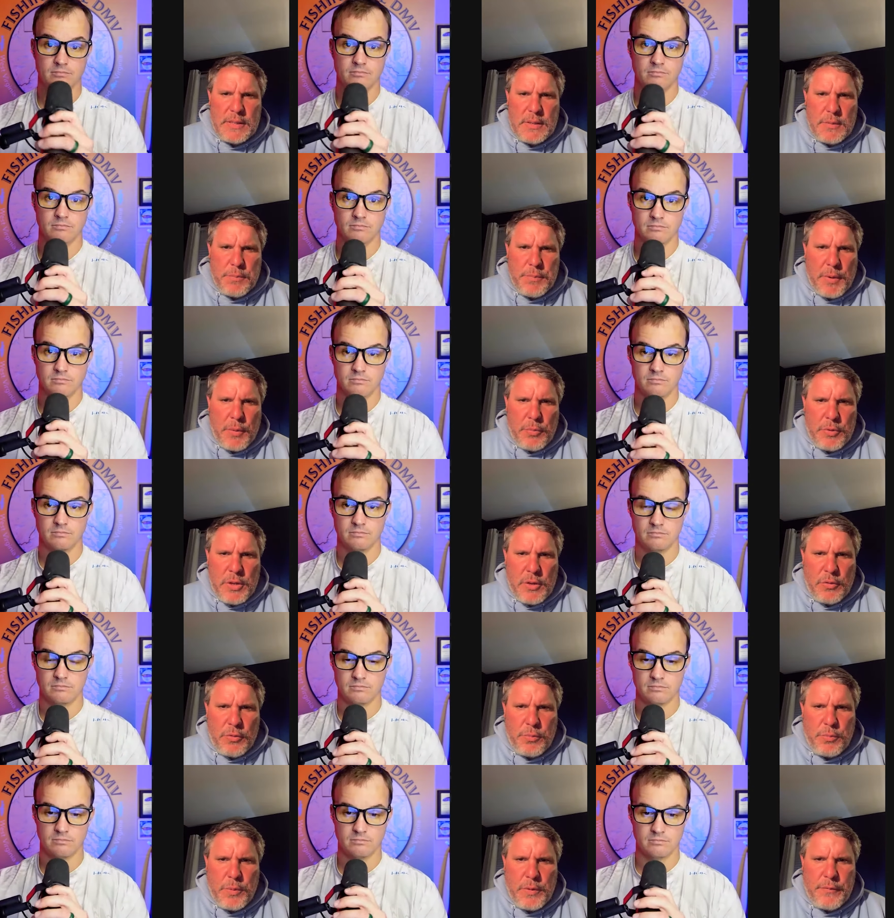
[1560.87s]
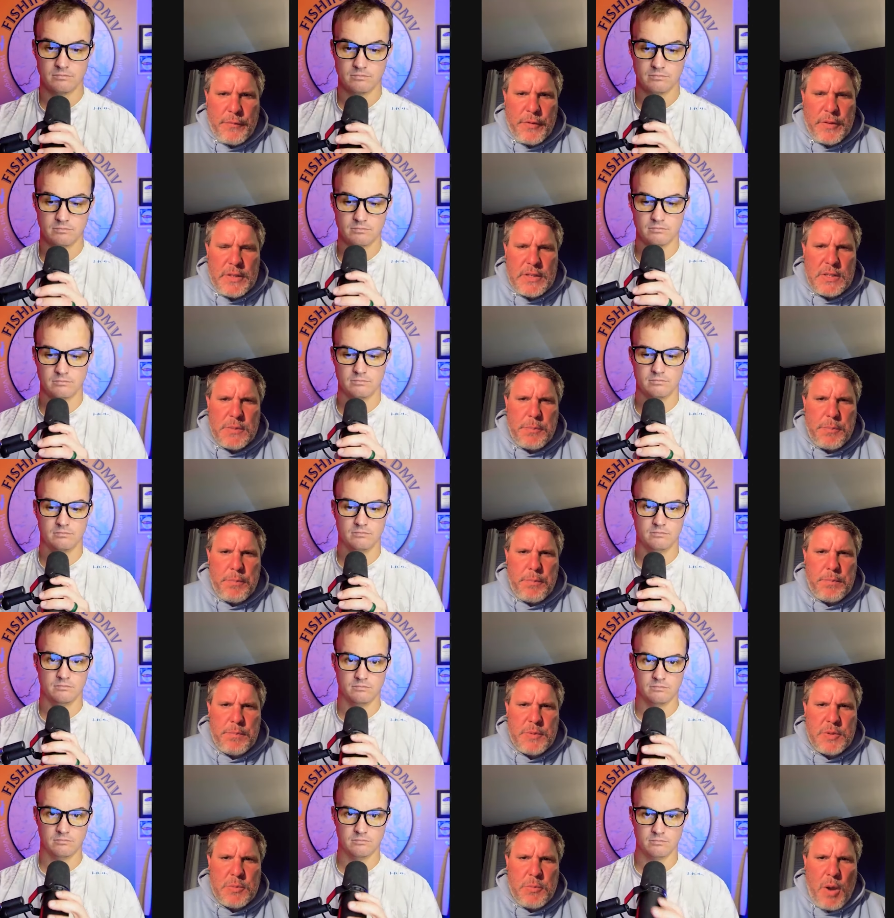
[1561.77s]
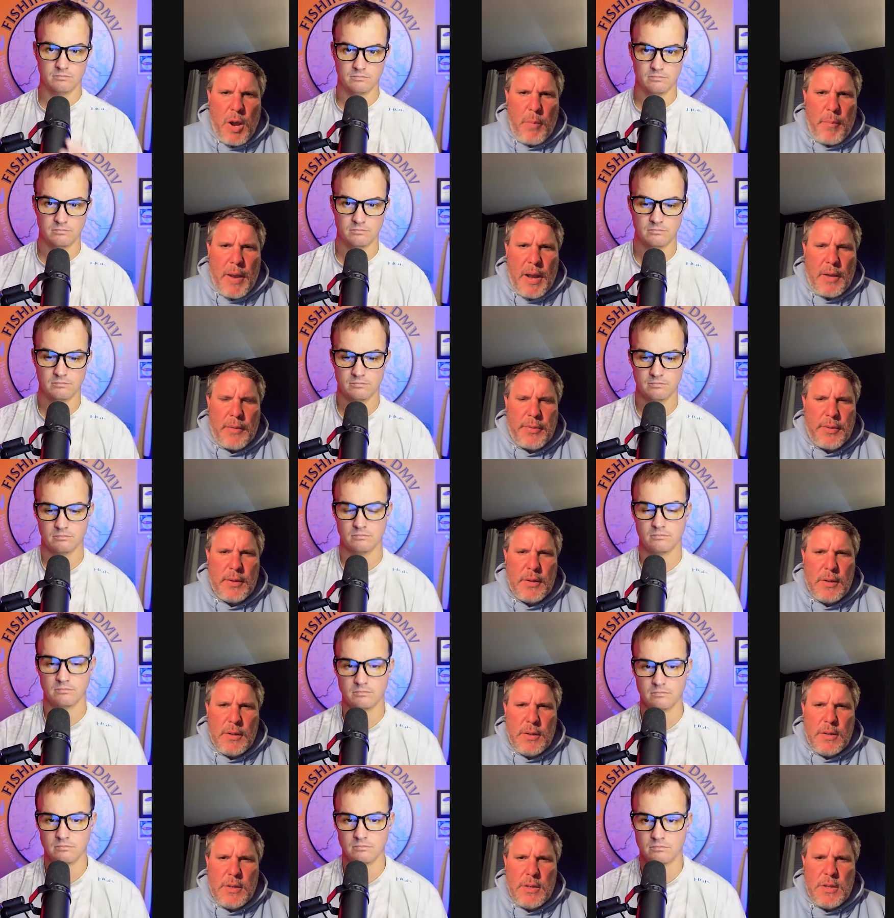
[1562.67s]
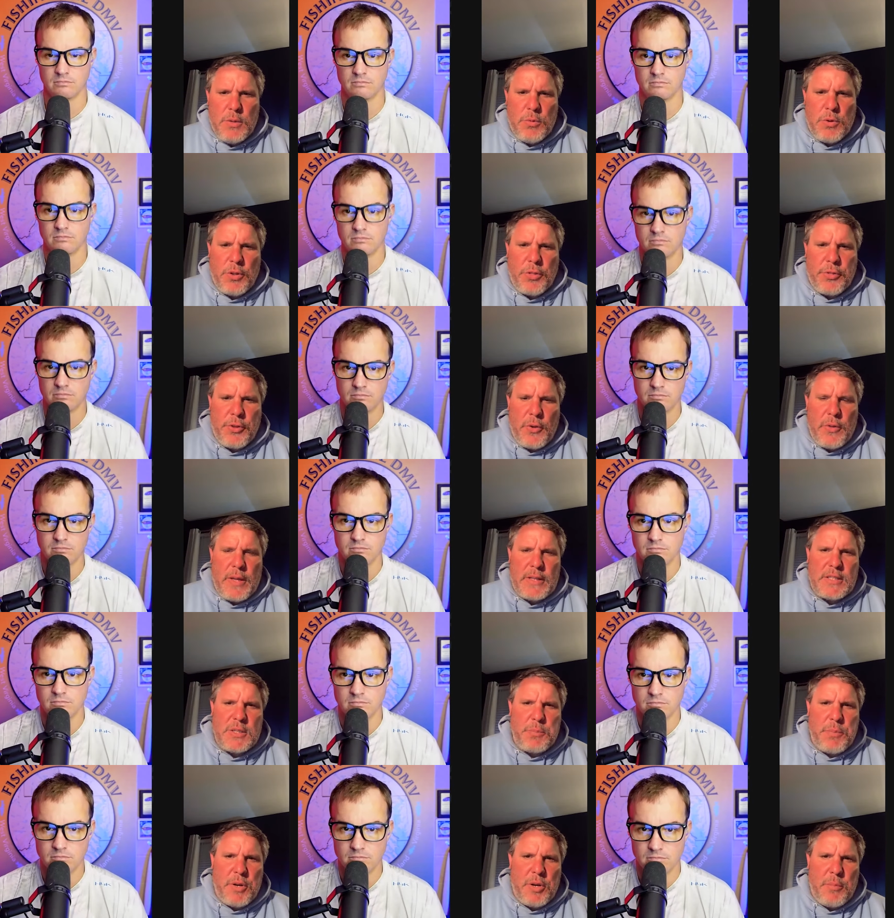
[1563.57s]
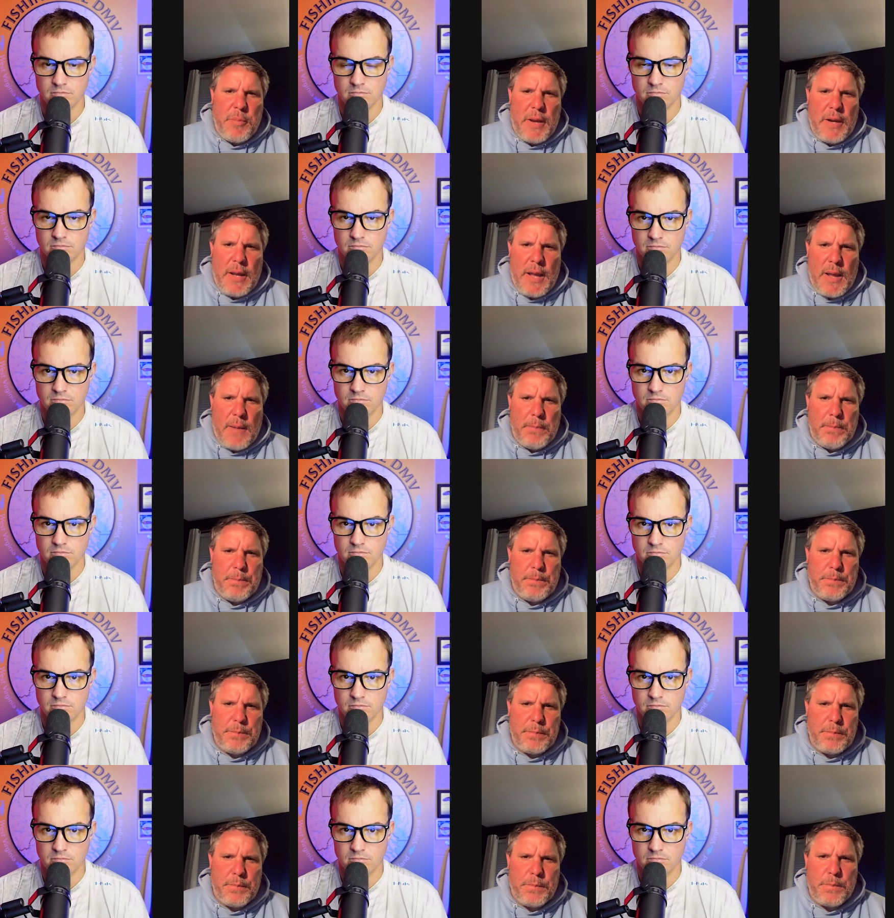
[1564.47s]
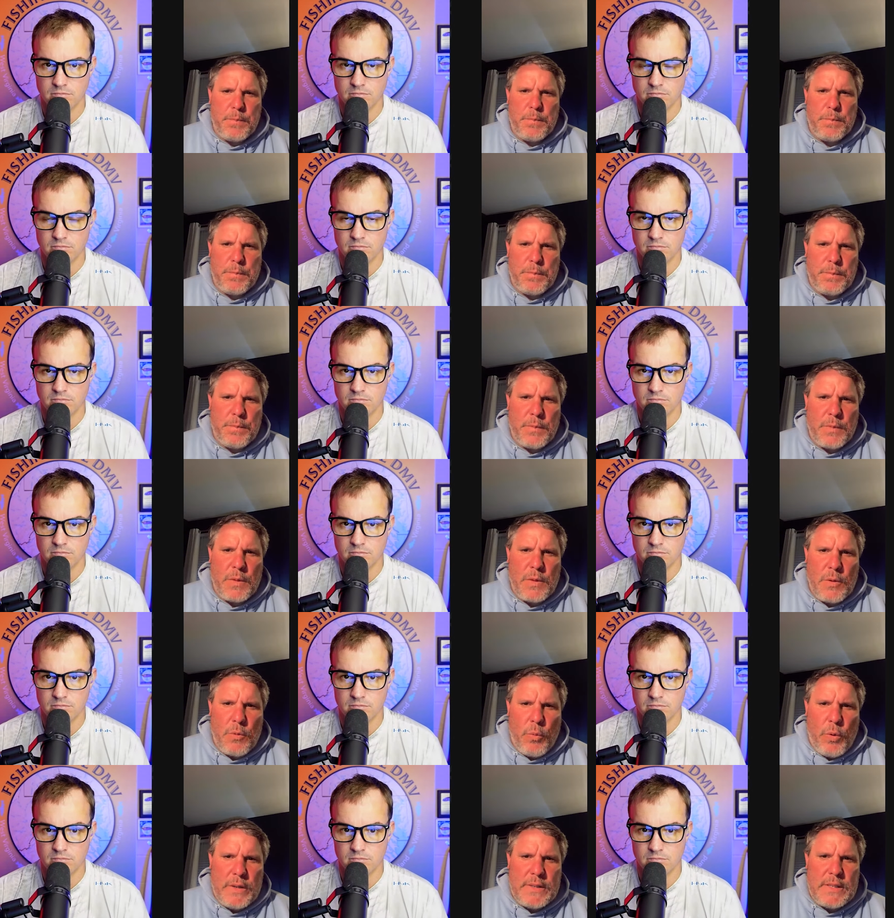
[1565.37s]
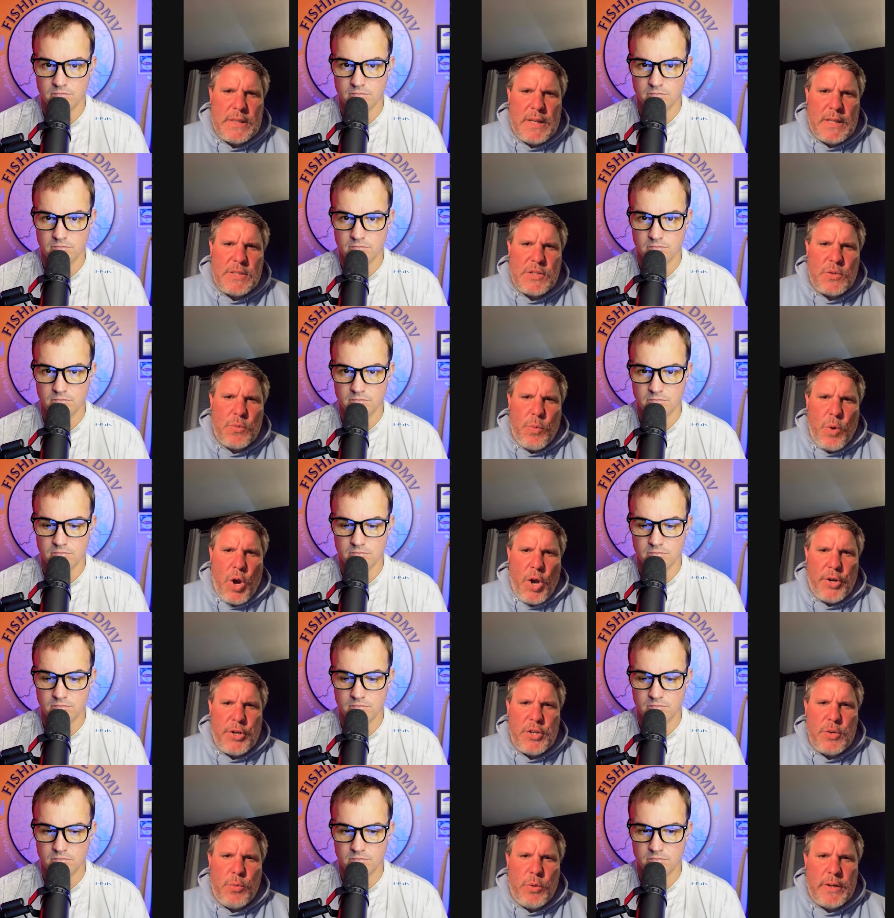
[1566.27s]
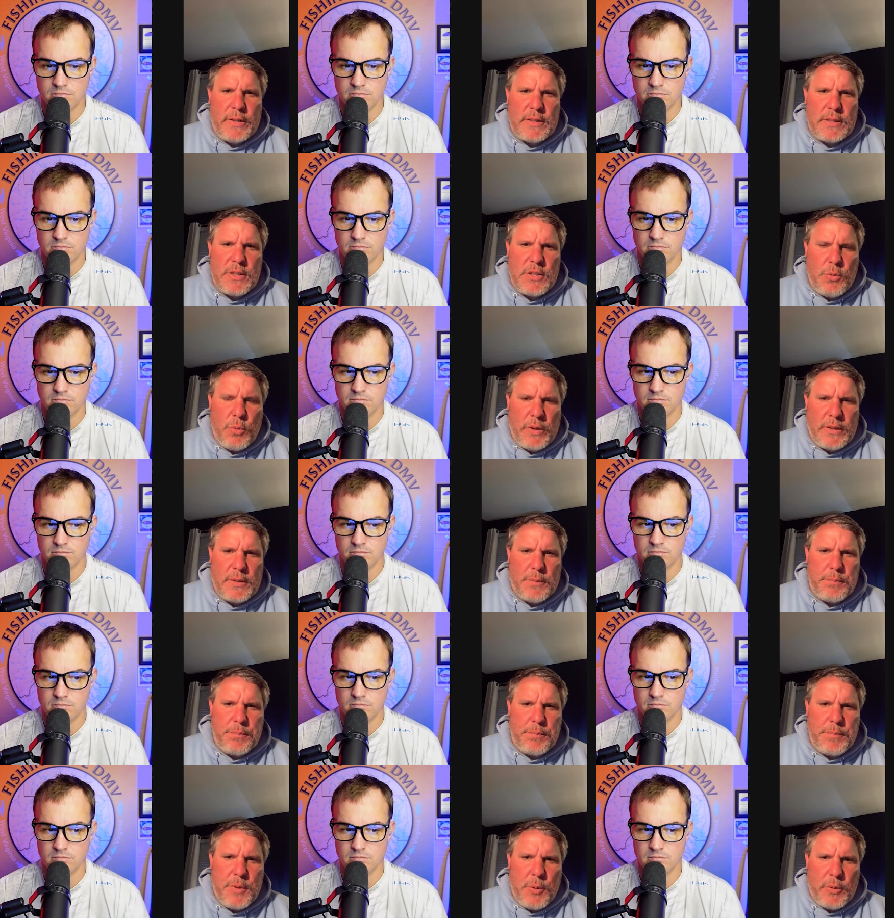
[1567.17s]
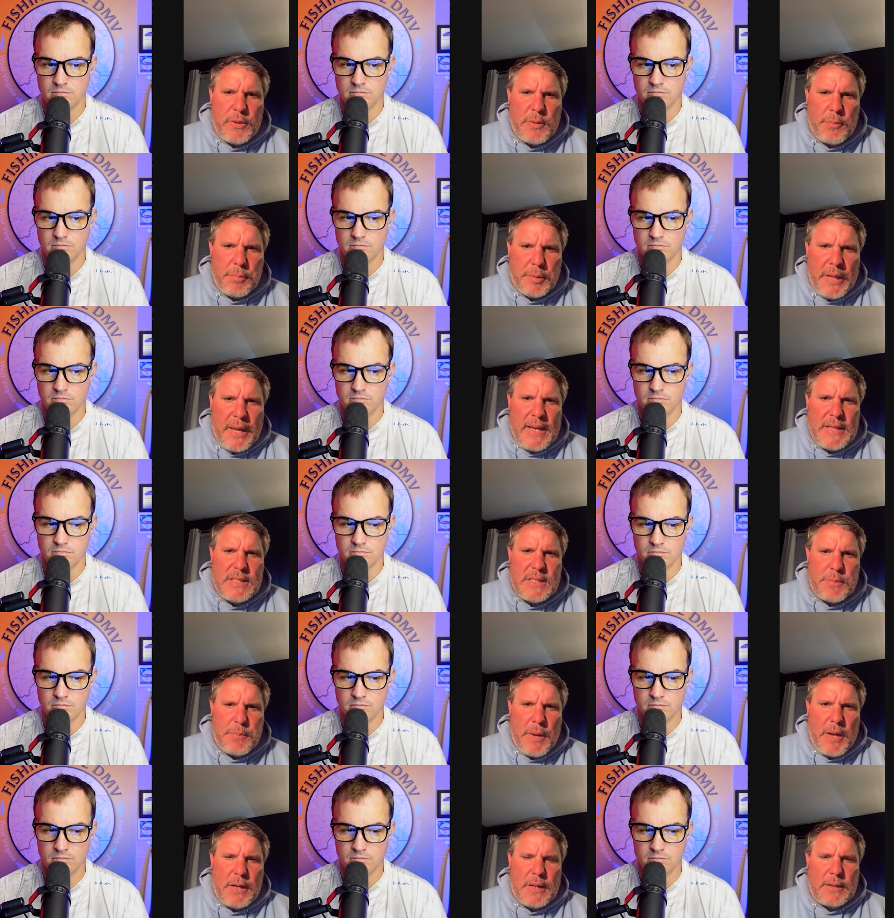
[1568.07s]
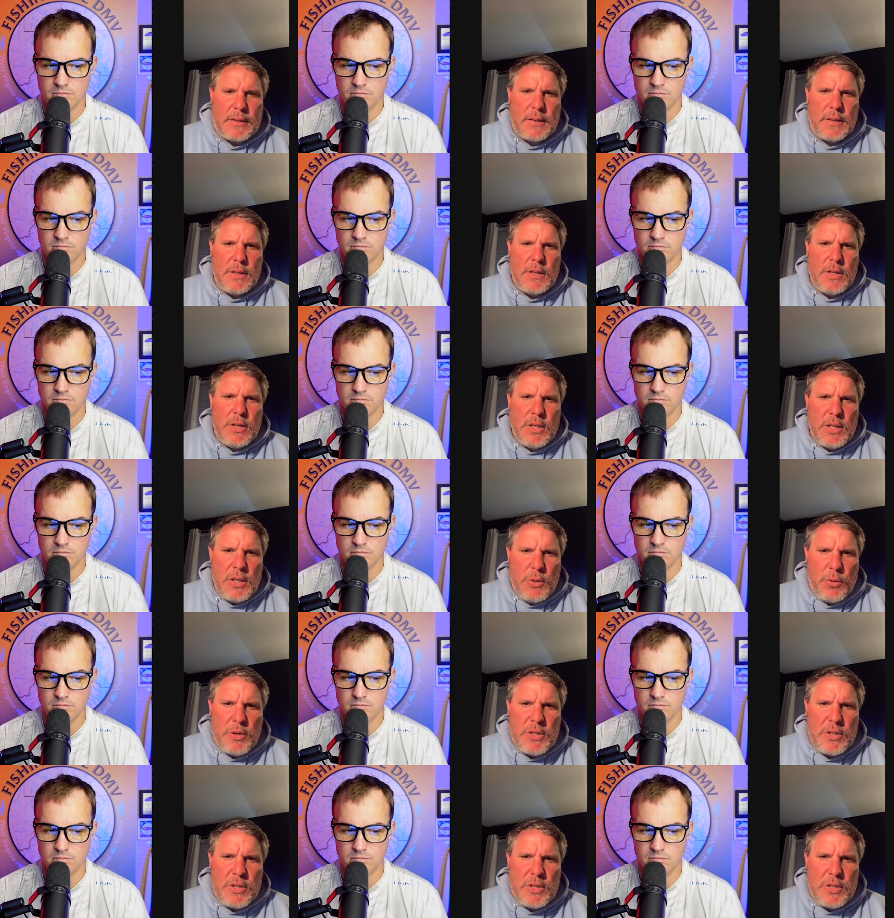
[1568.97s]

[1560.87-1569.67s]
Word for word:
Speaker 1: but when you, for these smallmouth, you want to throw that spinnerbait out. Once it hits the water, you want the blade spinning.